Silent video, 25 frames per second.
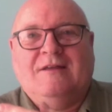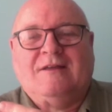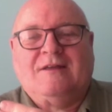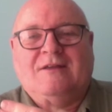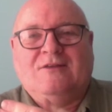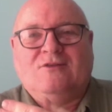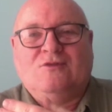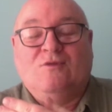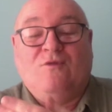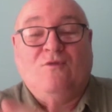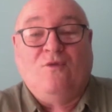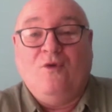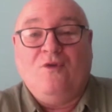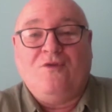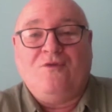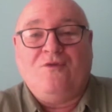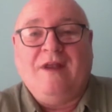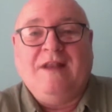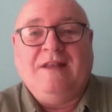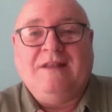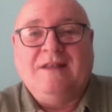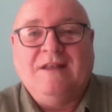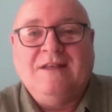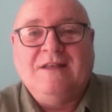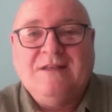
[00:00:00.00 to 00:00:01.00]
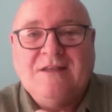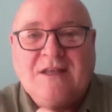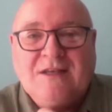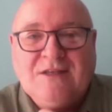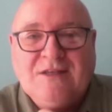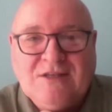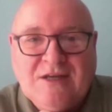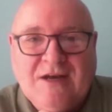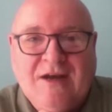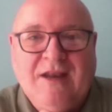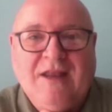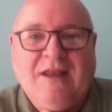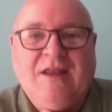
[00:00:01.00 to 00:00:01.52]
so forthright in
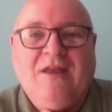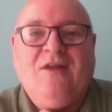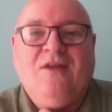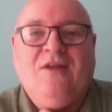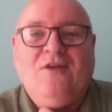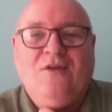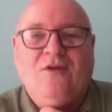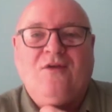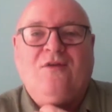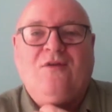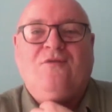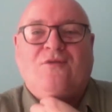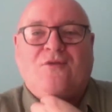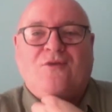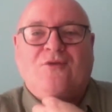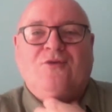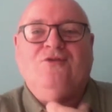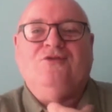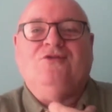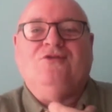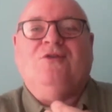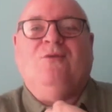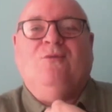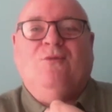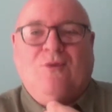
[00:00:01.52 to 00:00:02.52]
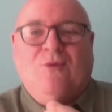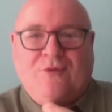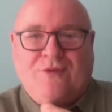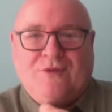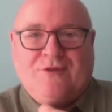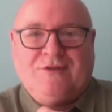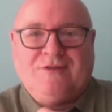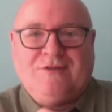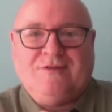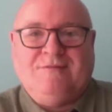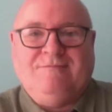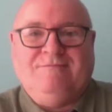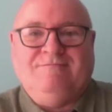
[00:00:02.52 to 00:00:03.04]
sharing your views with
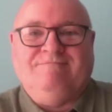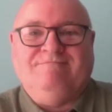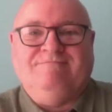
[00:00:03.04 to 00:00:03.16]
us.